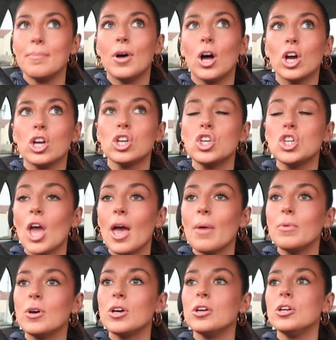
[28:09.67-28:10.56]
I
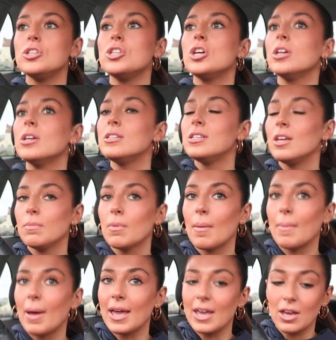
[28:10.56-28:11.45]
showered, did
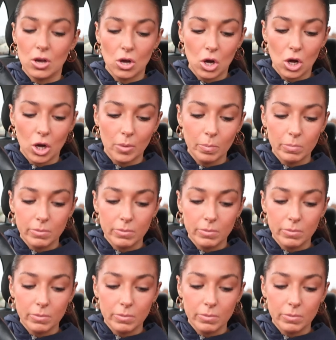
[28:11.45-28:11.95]
my makeup,